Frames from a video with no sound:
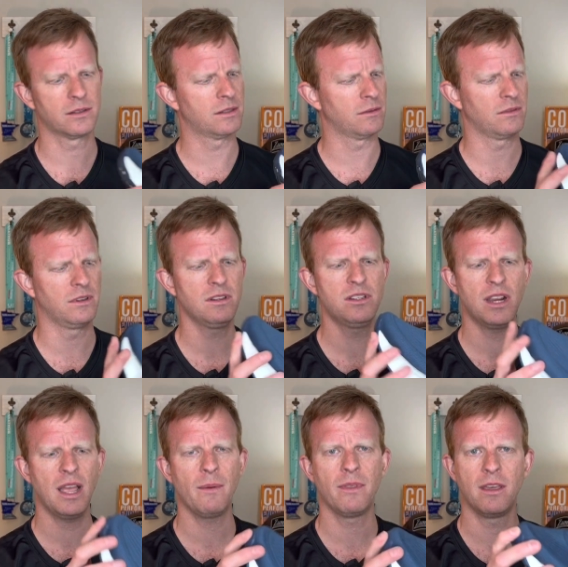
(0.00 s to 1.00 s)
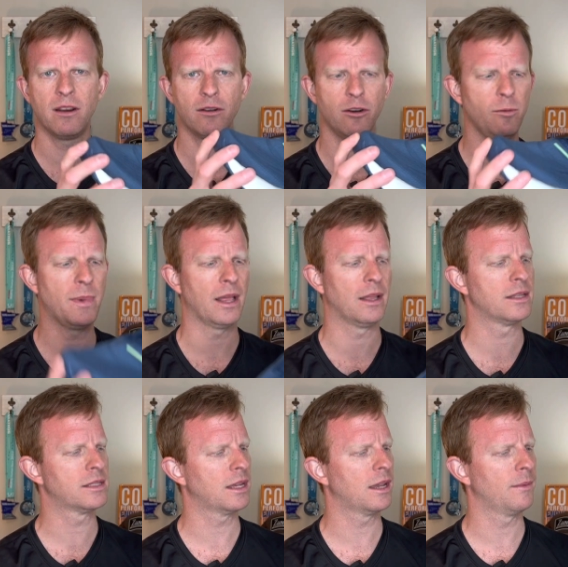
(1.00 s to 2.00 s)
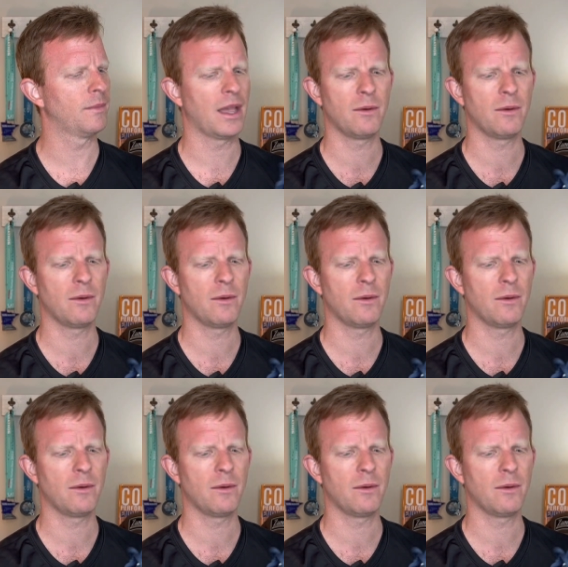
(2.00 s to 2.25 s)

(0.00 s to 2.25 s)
So good job there, New Balance. I